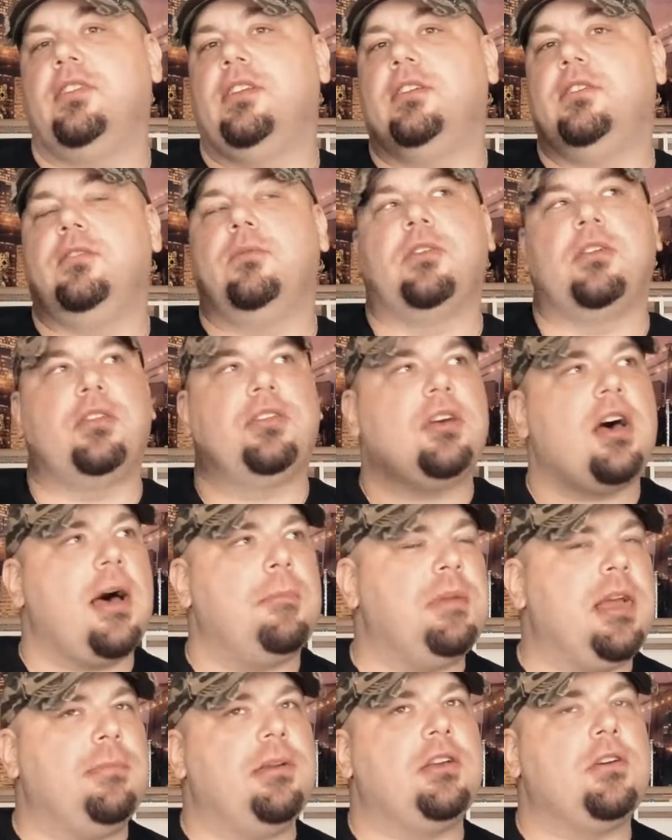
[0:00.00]
than you would have thought
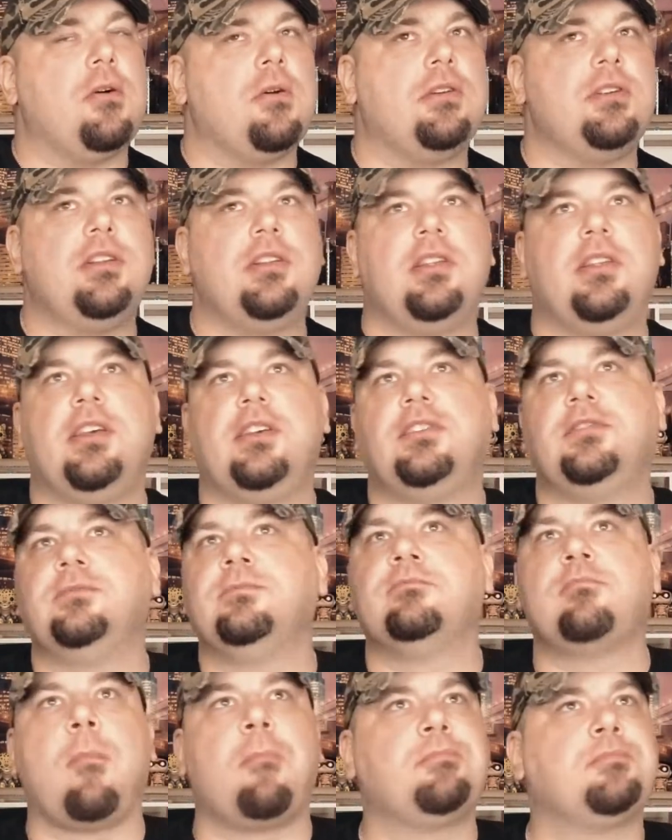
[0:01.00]
maybe going into this.
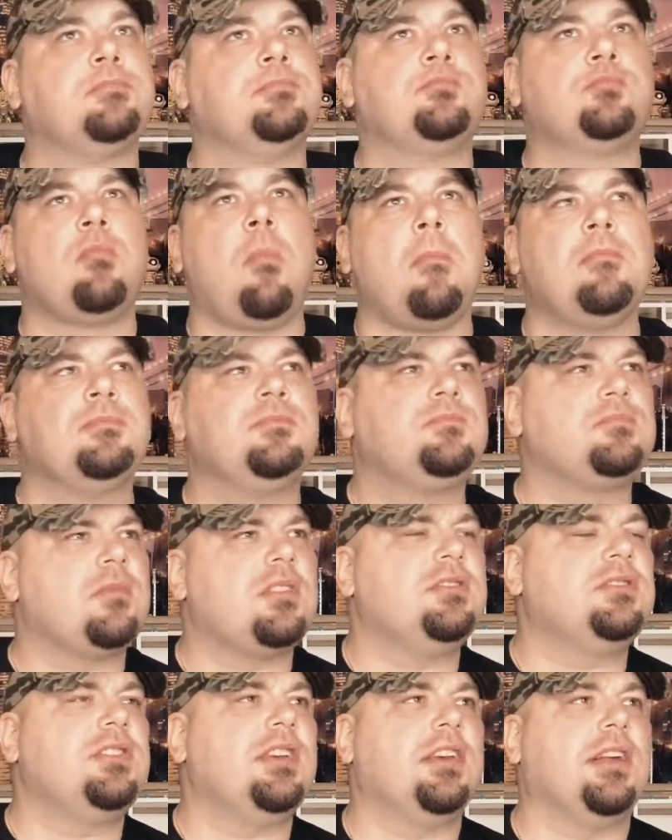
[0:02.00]

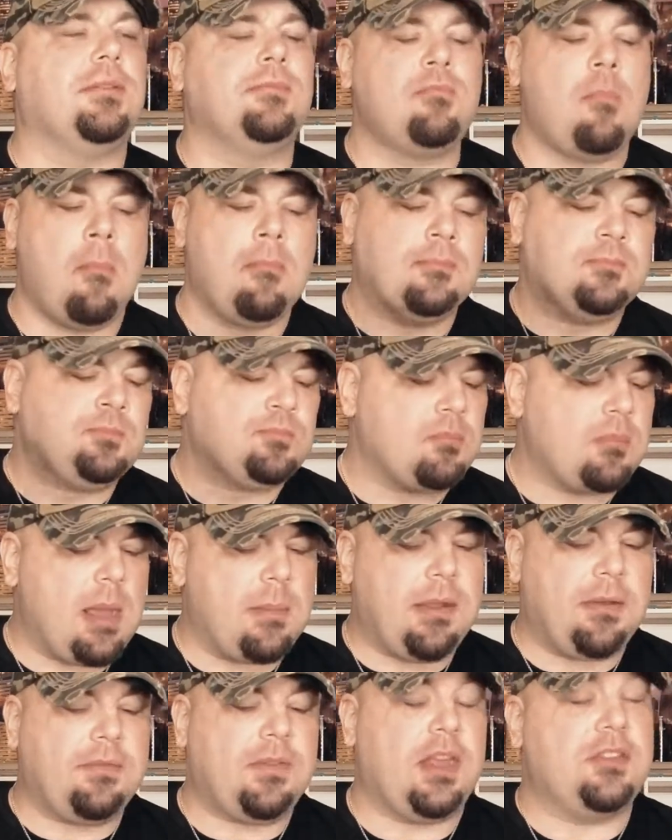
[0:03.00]
Still,
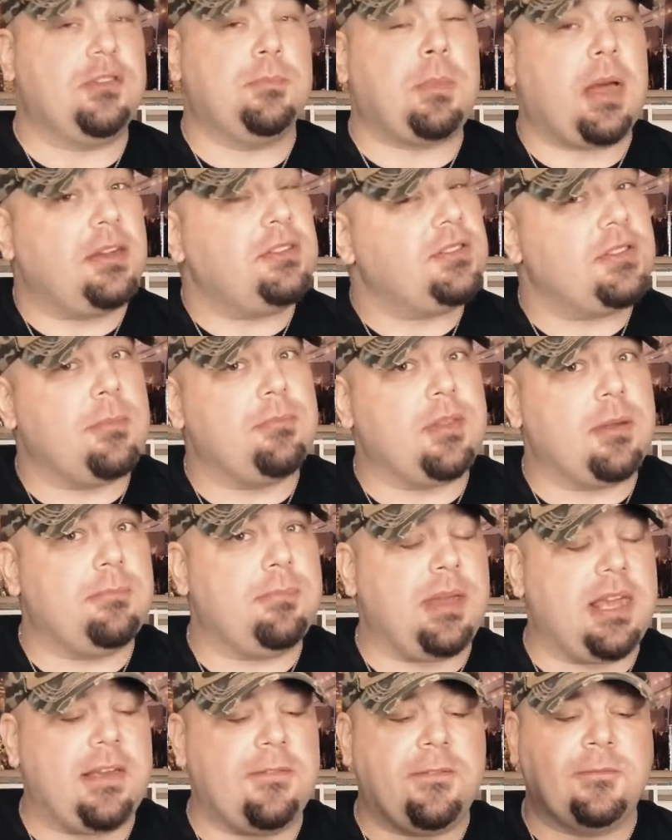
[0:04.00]
maybe if they spiced up the
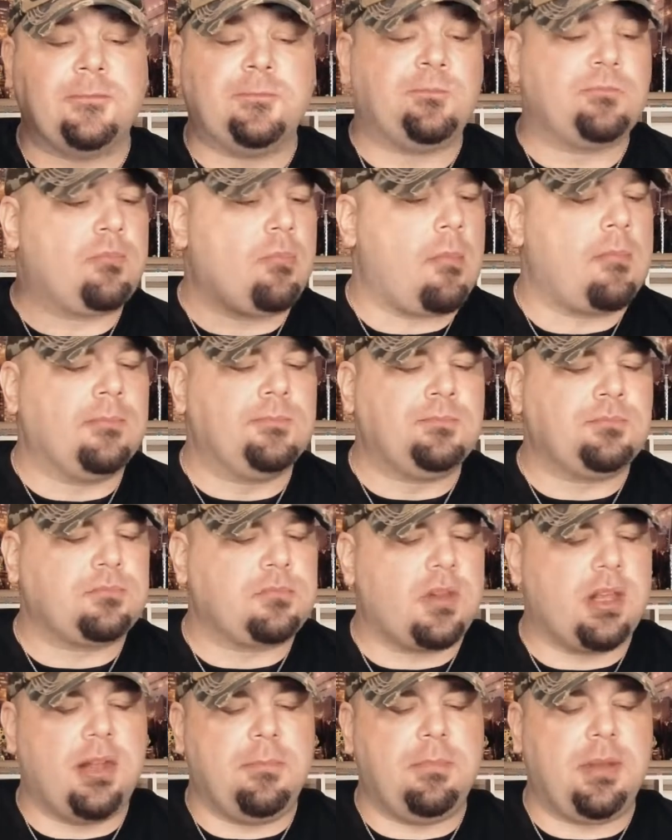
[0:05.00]
beef,
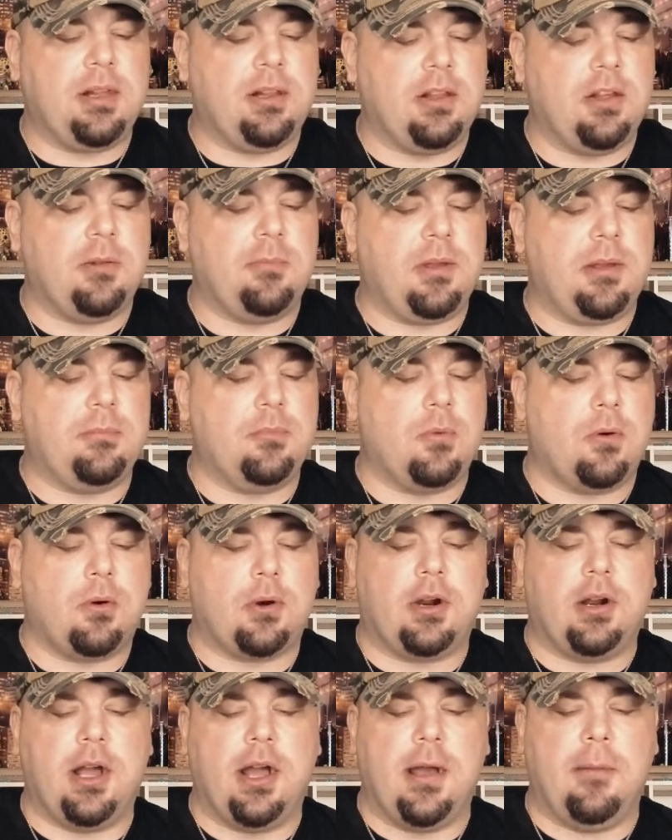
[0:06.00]
it'd be a little bit
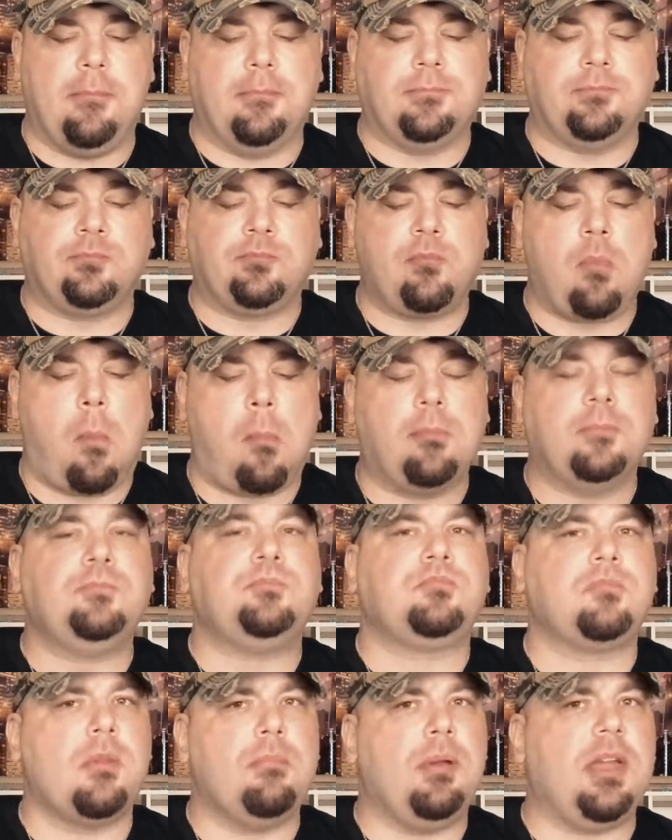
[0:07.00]
more
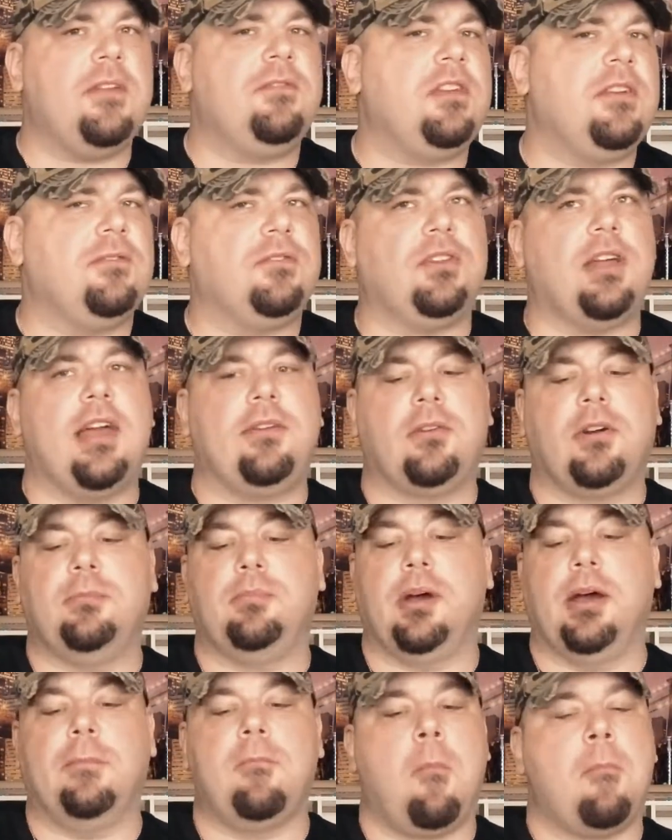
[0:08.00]
beefy flavored,
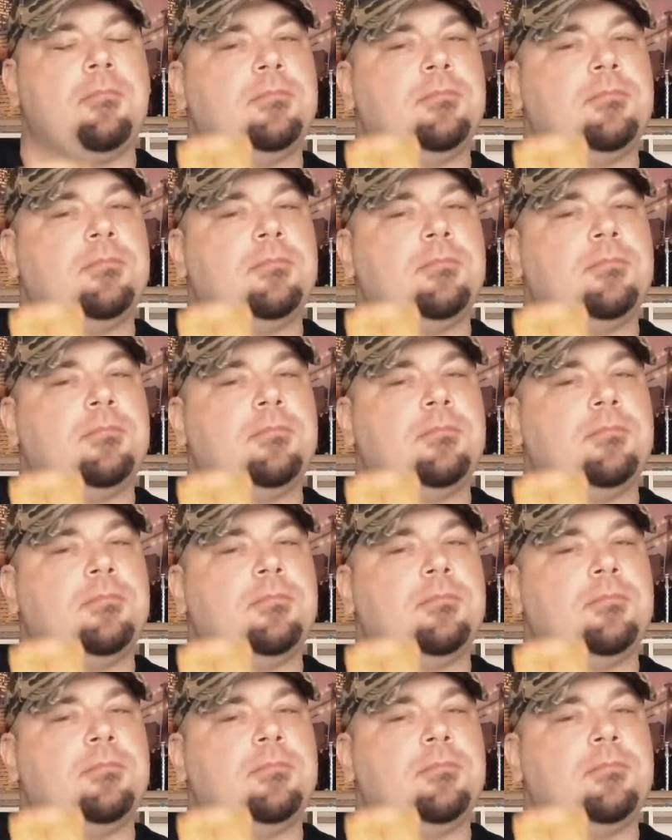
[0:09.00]
but